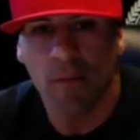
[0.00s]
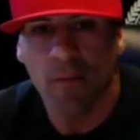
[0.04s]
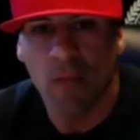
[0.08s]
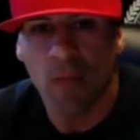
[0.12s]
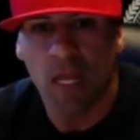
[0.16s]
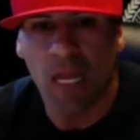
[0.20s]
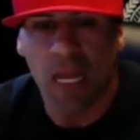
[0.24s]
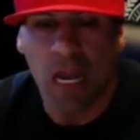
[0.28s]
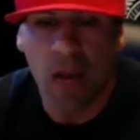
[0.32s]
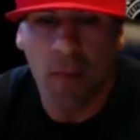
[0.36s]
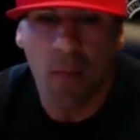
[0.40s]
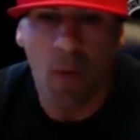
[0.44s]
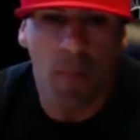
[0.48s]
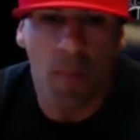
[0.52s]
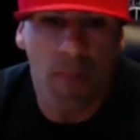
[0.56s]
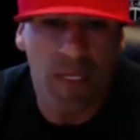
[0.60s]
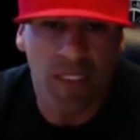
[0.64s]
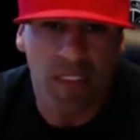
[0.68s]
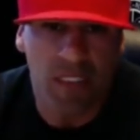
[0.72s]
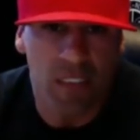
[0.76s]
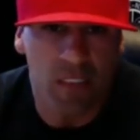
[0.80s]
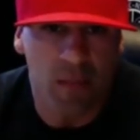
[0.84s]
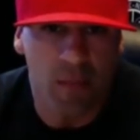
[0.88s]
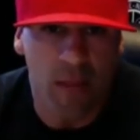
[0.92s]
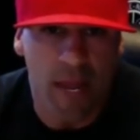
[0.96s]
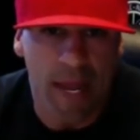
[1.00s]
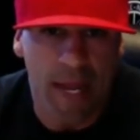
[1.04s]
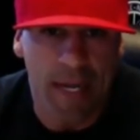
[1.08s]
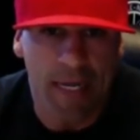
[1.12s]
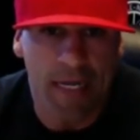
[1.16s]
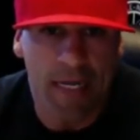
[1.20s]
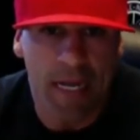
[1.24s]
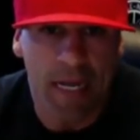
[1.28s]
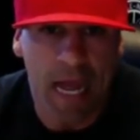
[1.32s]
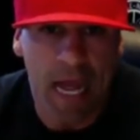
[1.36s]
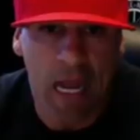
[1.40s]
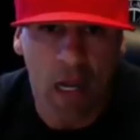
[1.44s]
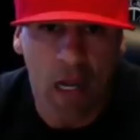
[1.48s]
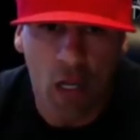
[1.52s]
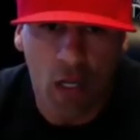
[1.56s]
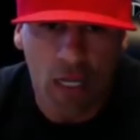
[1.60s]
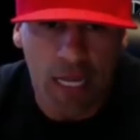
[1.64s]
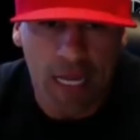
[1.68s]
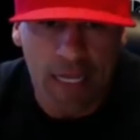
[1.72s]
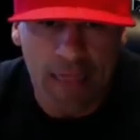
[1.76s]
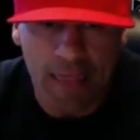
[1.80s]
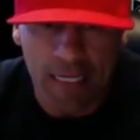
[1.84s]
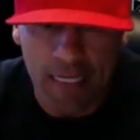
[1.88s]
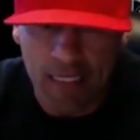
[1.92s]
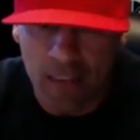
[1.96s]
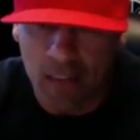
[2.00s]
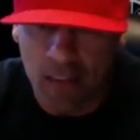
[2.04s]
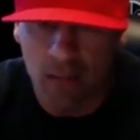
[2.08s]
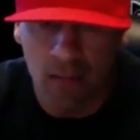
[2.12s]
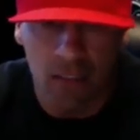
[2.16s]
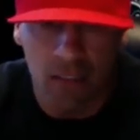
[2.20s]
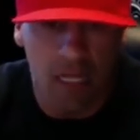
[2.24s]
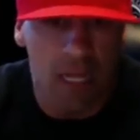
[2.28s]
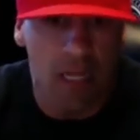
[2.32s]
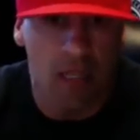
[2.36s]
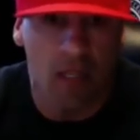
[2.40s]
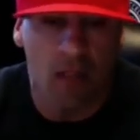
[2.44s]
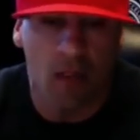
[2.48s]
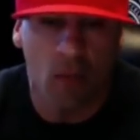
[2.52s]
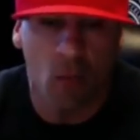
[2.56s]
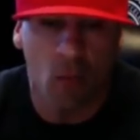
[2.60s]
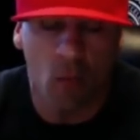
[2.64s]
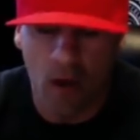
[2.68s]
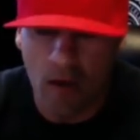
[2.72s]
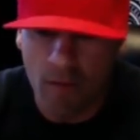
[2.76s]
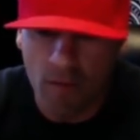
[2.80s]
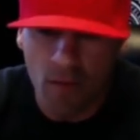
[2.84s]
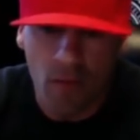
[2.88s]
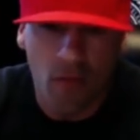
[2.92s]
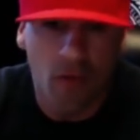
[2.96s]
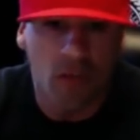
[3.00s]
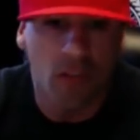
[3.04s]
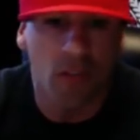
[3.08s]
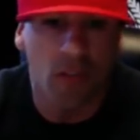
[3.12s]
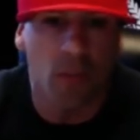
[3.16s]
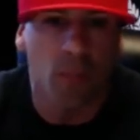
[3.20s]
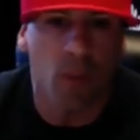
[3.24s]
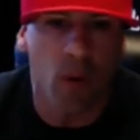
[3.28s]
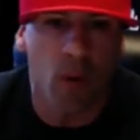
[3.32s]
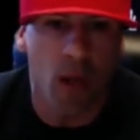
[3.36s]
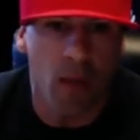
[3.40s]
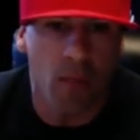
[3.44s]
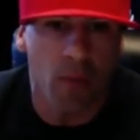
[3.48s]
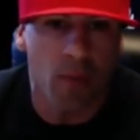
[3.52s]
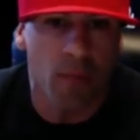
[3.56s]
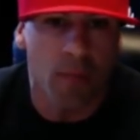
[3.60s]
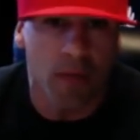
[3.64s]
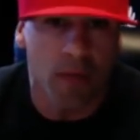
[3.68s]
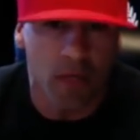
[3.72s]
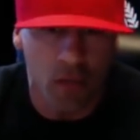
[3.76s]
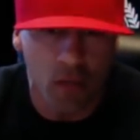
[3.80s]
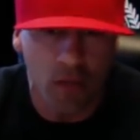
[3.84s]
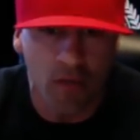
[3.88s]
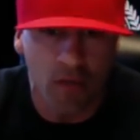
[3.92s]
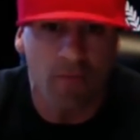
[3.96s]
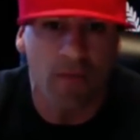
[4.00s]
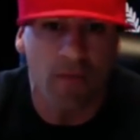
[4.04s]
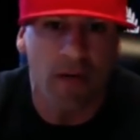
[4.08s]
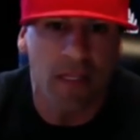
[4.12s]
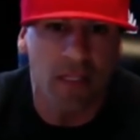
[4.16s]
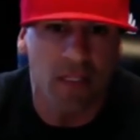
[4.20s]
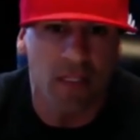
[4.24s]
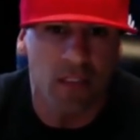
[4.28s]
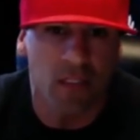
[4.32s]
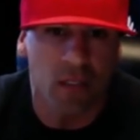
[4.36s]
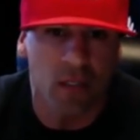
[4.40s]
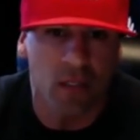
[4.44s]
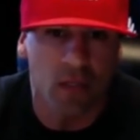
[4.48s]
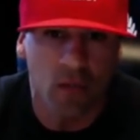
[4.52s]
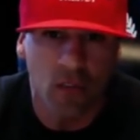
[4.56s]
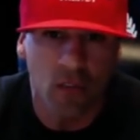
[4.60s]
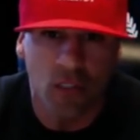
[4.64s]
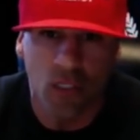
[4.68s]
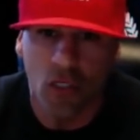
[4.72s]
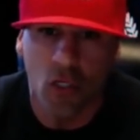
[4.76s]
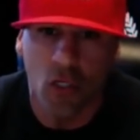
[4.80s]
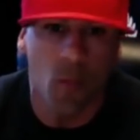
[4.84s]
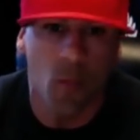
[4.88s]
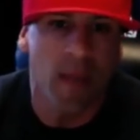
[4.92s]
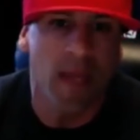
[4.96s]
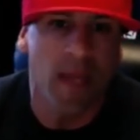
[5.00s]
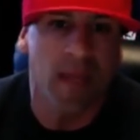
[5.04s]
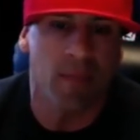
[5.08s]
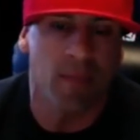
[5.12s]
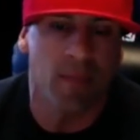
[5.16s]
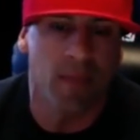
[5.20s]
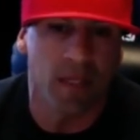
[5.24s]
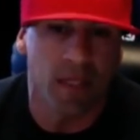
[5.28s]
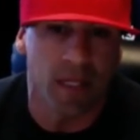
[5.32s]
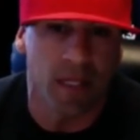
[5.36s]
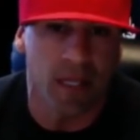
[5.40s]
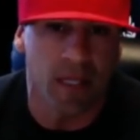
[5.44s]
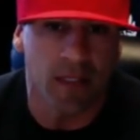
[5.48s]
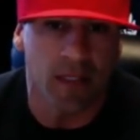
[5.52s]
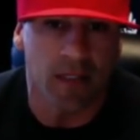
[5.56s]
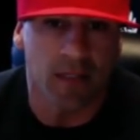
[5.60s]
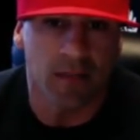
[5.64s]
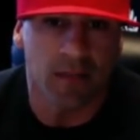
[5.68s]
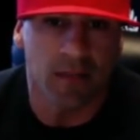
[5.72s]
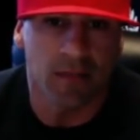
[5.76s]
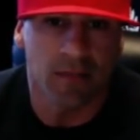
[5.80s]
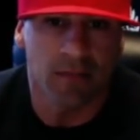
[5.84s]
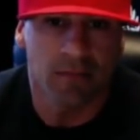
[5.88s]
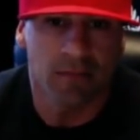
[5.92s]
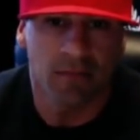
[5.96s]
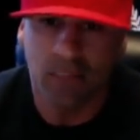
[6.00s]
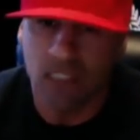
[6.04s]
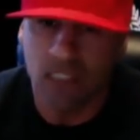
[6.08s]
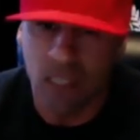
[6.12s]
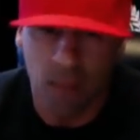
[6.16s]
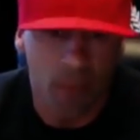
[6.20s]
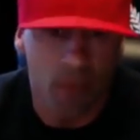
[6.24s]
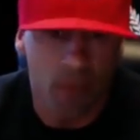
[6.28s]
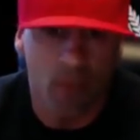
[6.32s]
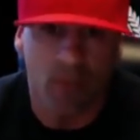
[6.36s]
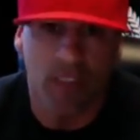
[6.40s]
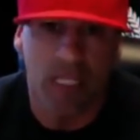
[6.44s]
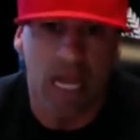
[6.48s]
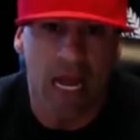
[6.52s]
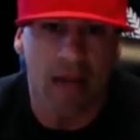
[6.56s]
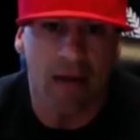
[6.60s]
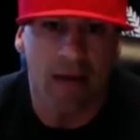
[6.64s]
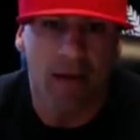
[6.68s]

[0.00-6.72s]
And I'm a businessman. I look at things as like wherever there's a problem and you can find the solution, you'll make millions. Simple you, as that.